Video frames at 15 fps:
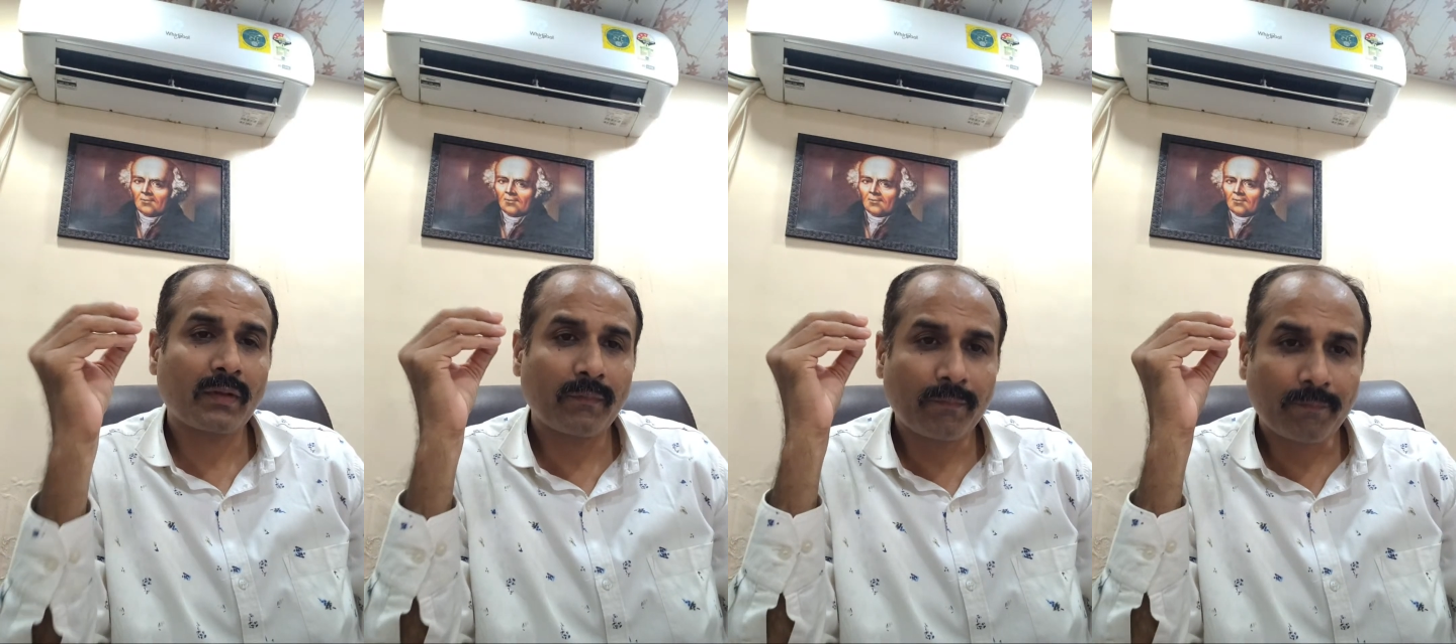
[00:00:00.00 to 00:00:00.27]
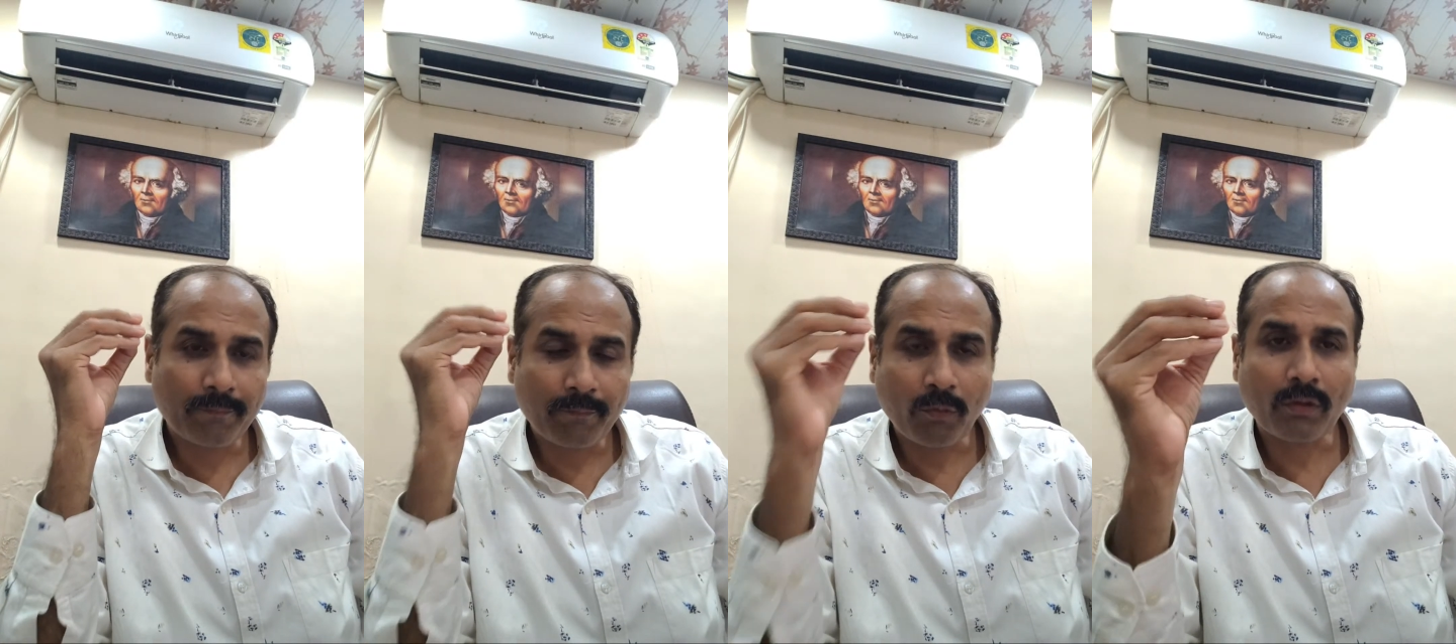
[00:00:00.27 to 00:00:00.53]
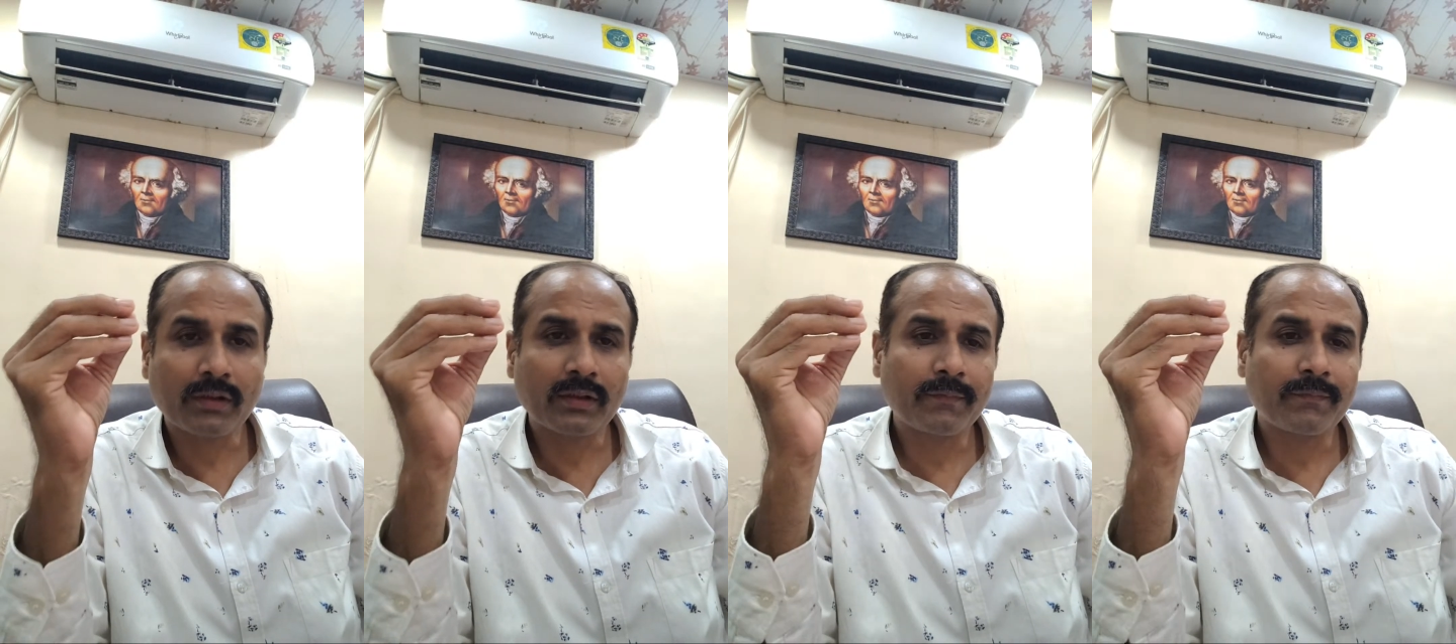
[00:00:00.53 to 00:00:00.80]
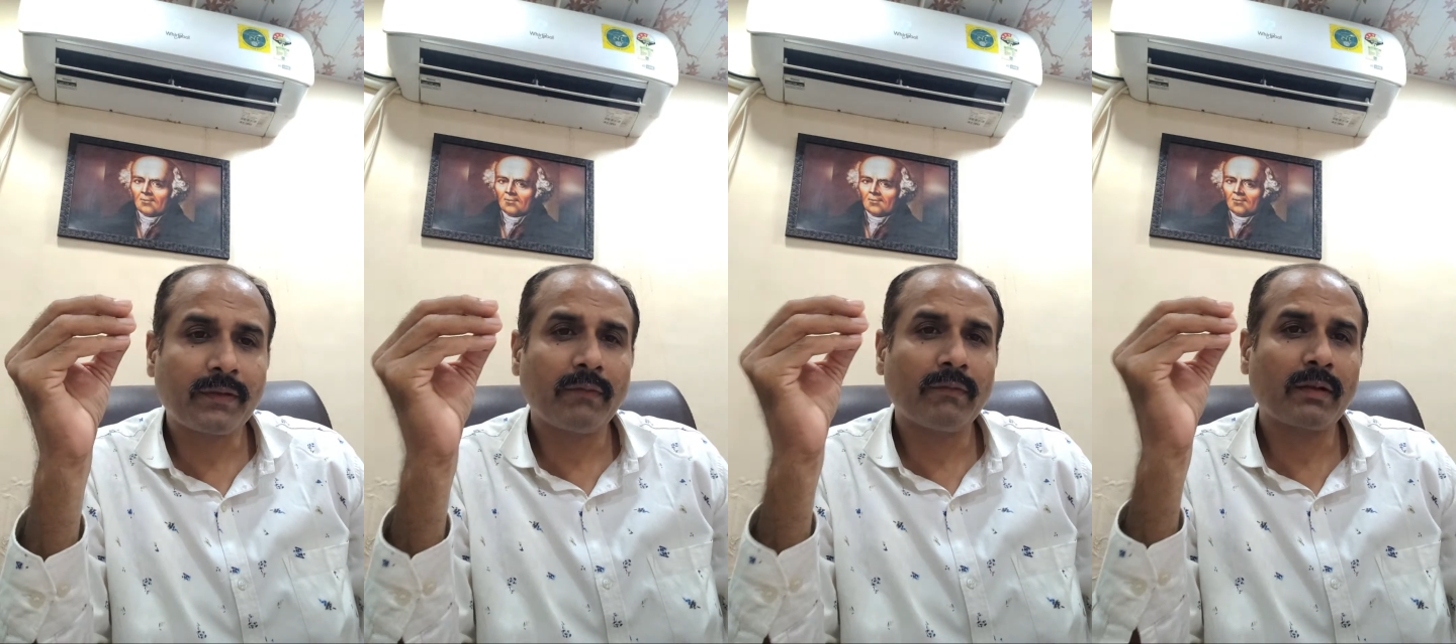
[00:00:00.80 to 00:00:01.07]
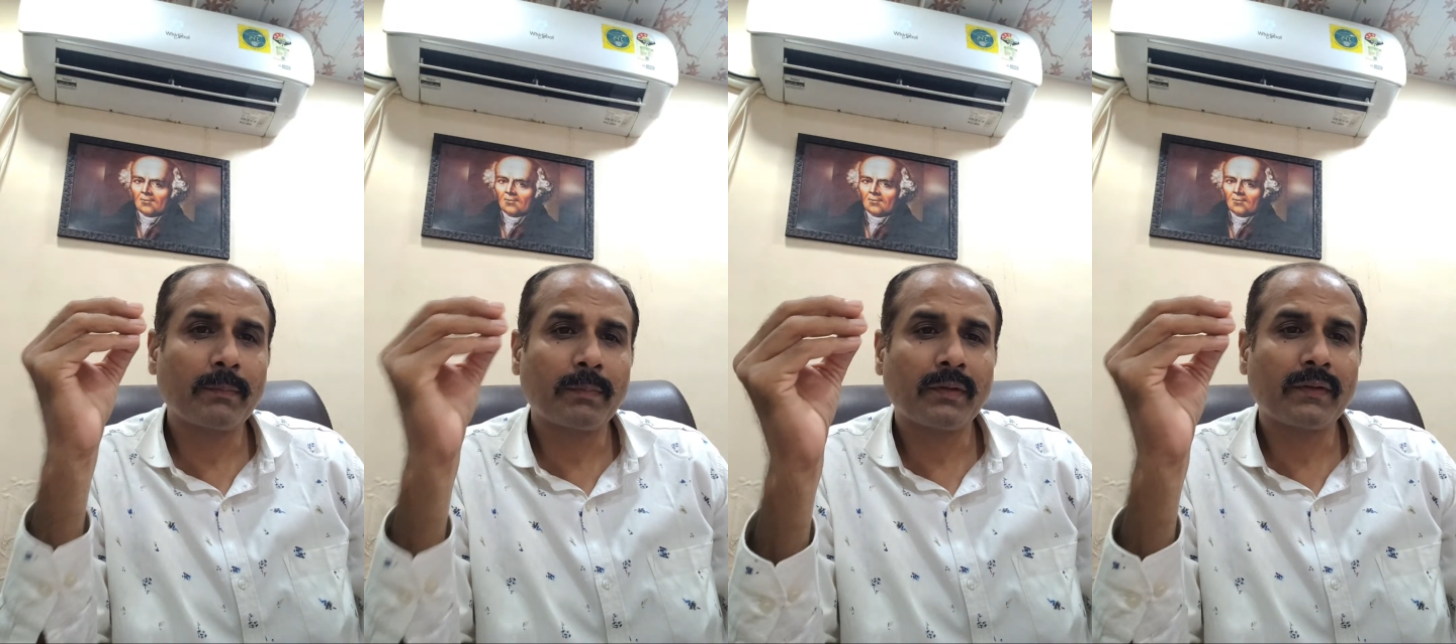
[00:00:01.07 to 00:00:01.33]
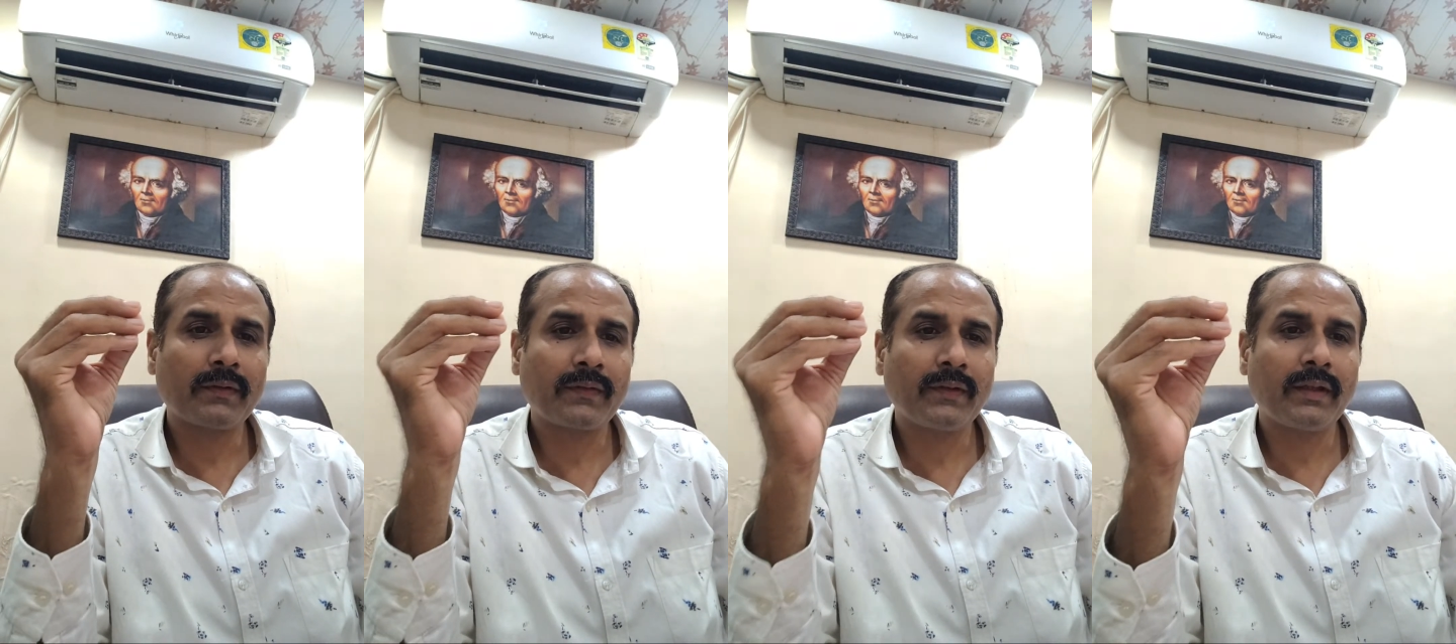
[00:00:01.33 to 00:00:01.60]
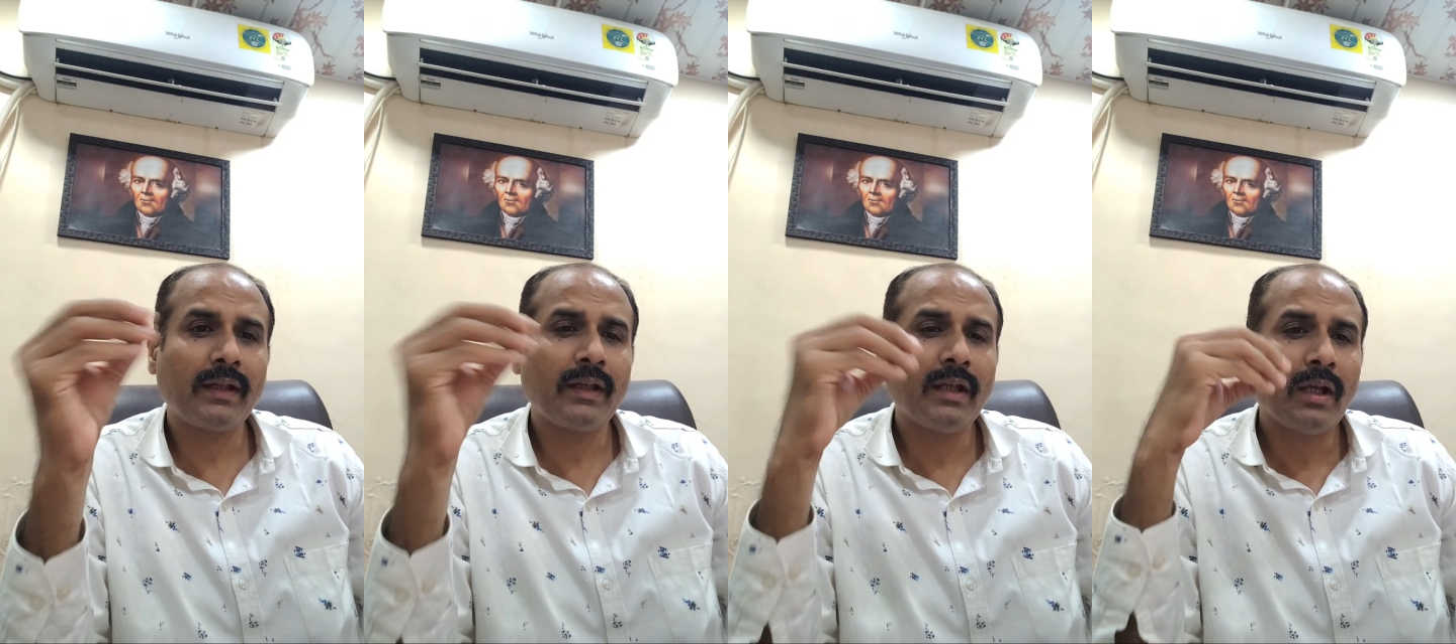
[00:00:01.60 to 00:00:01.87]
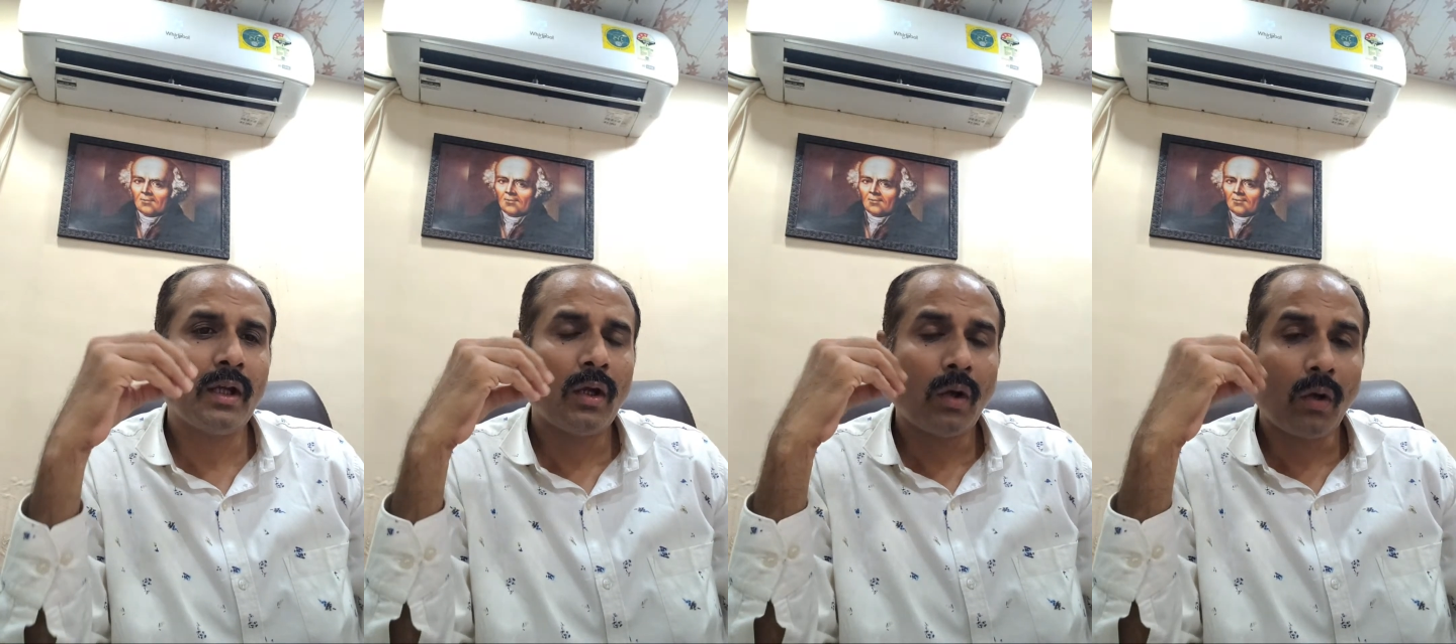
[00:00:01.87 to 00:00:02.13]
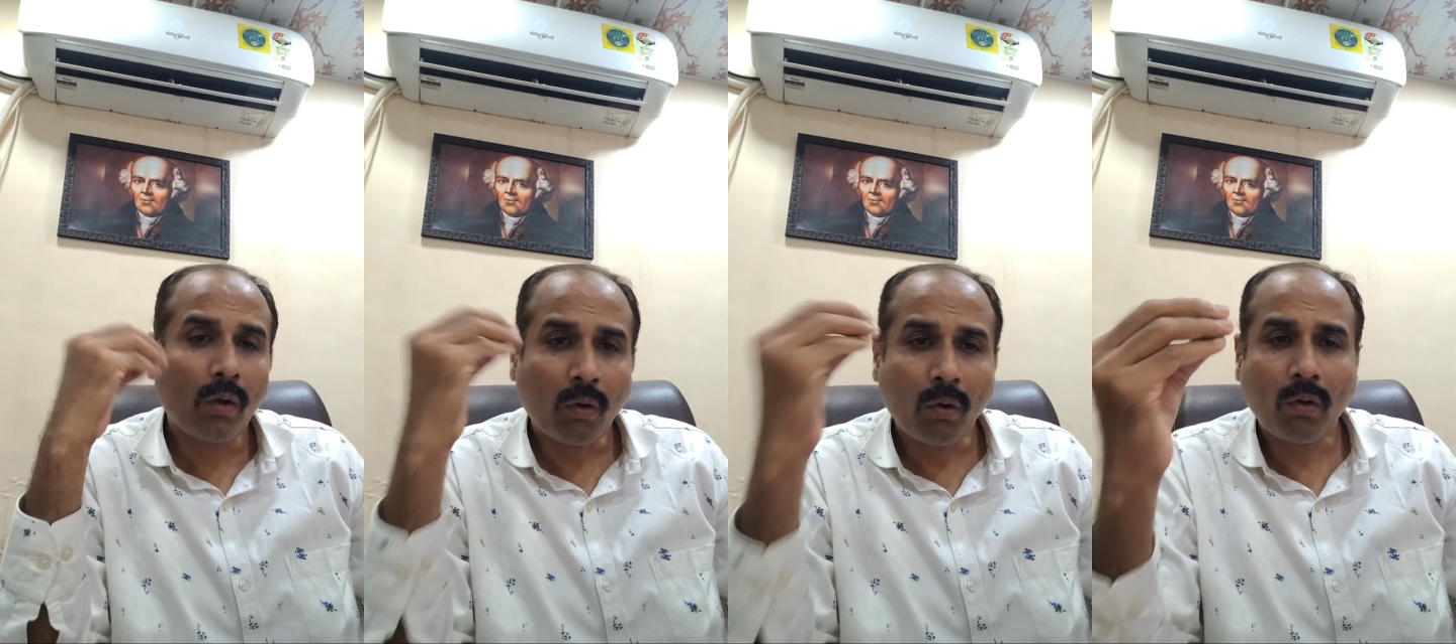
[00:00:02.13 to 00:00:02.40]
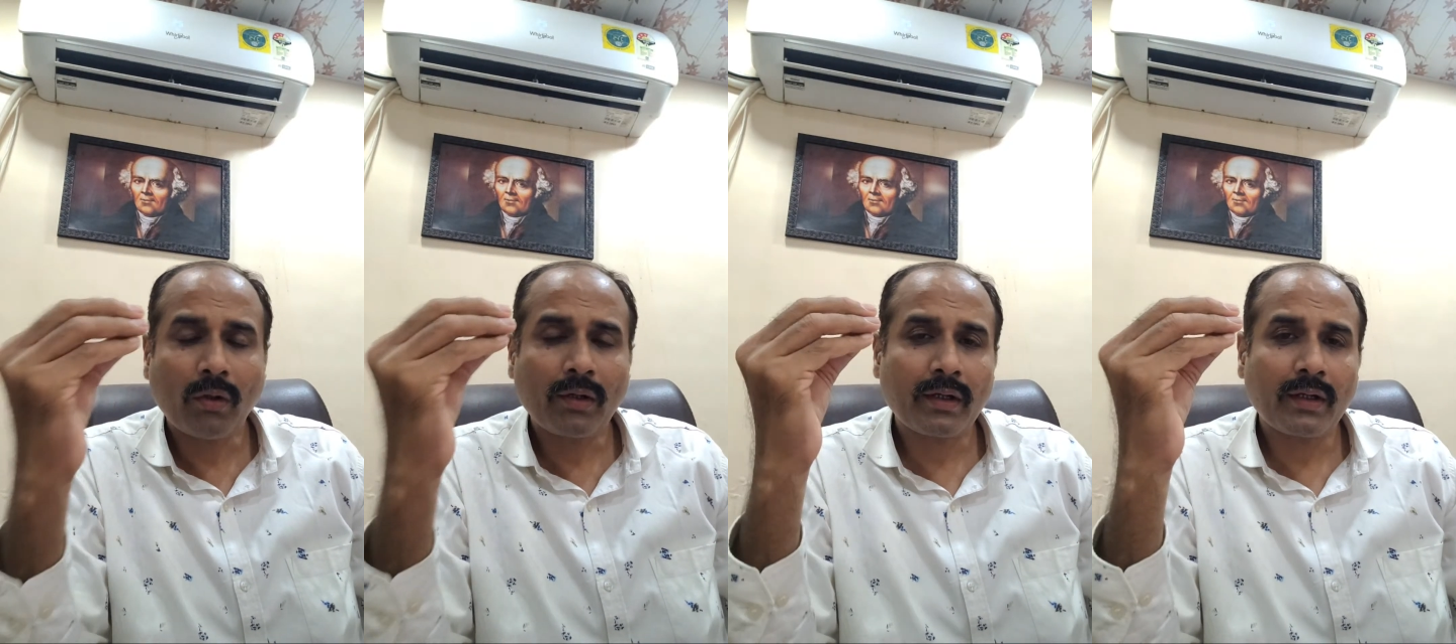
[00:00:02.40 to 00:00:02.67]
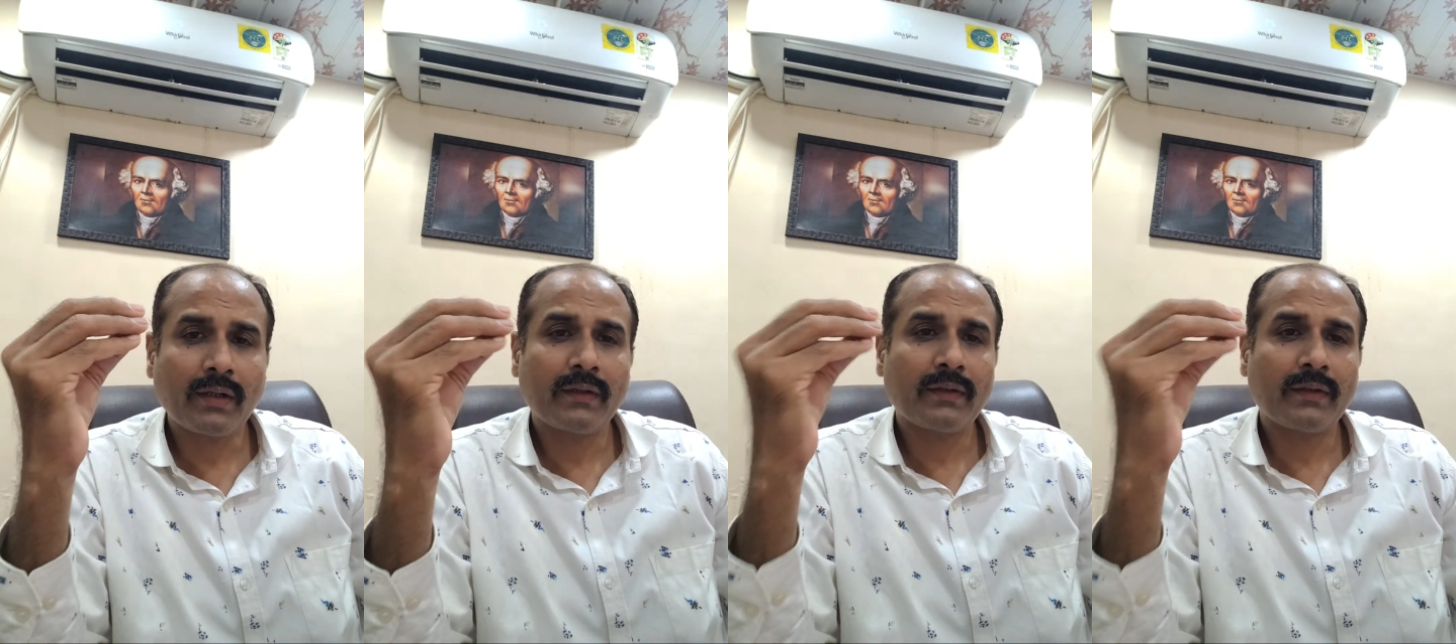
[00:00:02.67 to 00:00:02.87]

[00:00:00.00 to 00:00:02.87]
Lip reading: for the fever per se, or